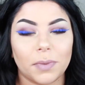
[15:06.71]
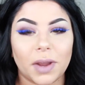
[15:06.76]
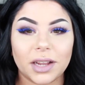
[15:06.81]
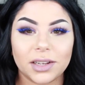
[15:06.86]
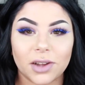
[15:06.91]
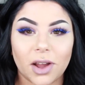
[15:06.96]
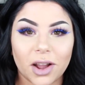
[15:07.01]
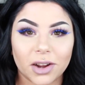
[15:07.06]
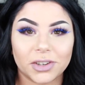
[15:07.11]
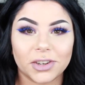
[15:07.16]
my
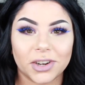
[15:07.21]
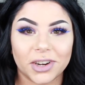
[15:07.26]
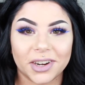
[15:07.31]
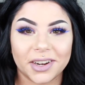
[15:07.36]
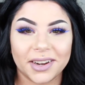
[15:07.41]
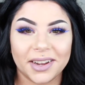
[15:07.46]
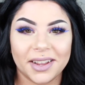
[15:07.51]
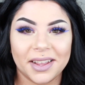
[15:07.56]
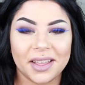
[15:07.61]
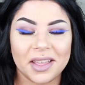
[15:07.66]

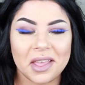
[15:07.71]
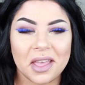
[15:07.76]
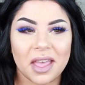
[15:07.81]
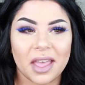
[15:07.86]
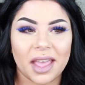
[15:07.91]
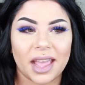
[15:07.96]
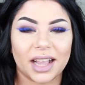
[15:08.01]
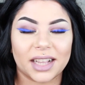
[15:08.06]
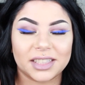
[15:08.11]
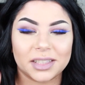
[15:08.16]
doctor
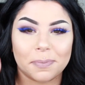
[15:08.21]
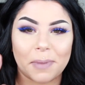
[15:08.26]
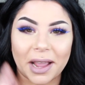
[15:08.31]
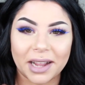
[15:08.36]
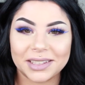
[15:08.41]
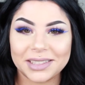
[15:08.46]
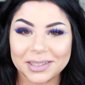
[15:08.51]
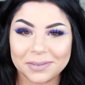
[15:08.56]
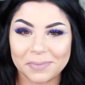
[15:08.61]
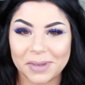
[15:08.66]

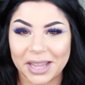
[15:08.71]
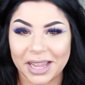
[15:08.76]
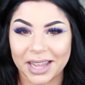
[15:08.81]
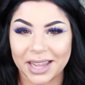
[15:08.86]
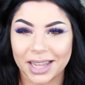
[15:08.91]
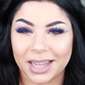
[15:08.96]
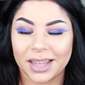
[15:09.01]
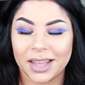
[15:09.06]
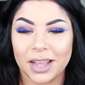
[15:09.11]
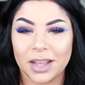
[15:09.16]
expected
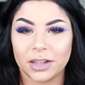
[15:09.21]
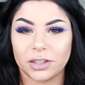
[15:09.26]
me